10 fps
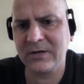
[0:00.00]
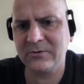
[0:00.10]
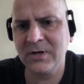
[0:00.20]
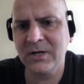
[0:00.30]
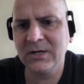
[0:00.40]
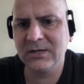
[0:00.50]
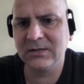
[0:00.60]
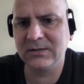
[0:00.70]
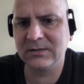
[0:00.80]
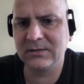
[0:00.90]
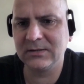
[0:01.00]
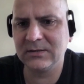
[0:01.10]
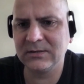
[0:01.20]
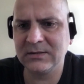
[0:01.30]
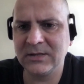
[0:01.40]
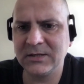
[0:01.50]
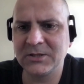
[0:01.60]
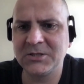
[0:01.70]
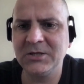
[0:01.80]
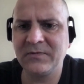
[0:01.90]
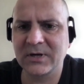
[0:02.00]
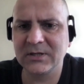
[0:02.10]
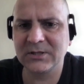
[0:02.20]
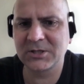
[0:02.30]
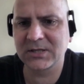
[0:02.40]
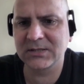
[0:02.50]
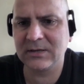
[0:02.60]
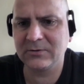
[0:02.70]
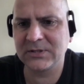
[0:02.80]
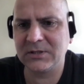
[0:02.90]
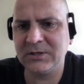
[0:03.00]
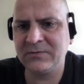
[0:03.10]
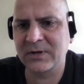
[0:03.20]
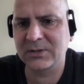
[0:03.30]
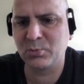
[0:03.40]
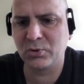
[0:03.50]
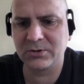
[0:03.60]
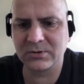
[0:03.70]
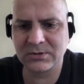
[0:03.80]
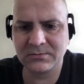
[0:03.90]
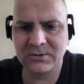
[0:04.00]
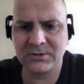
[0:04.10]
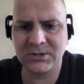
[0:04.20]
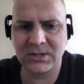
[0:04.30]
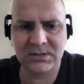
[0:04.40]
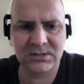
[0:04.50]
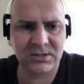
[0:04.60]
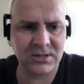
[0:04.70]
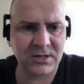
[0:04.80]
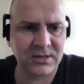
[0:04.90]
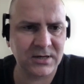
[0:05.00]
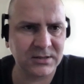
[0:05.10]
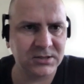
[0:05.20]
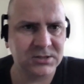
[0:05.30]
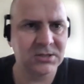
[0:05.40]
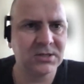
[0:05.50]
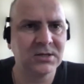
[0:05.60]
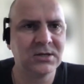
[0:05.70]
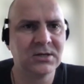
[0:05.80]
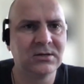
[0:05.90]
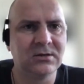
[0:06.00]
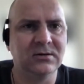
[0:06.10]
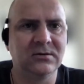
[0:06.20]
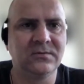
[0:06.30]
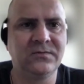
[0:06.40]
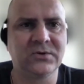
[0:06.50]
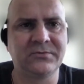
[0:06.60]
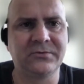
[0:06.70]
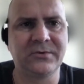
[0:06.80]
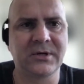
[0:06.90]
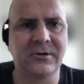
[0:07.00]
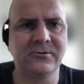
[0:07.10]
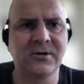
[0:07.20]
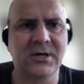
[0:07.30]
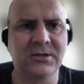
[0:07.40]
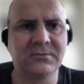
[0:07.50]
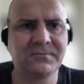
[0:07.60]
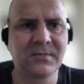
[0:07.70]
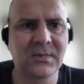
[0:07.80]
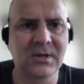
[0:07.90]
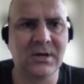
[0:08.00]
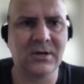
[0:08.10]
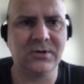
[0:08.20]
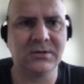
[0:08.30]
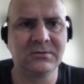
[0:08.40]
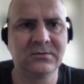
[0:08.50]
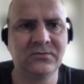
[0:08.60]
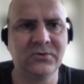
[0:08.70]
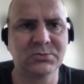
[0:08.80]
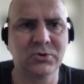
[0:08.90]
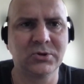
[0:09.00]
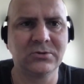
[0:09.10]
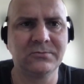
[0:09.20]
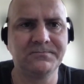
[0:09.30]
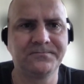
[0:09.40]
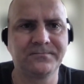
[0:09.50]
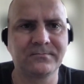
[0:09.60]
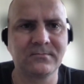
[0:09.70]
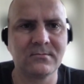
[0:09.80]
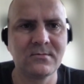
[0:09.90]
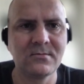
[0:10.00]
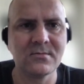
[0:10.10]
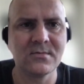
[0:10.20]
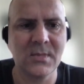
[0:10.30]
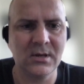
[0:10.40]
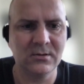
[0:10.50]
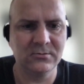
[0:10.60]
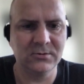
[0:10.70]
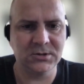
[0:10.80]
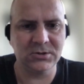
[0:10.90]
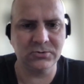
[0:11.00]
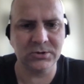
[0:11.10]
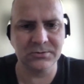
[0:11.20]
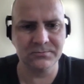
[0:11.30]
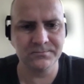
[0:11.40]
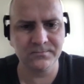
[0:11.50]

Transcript: file and different results and different models. We just run it. First, we will run our first model. Let's do it.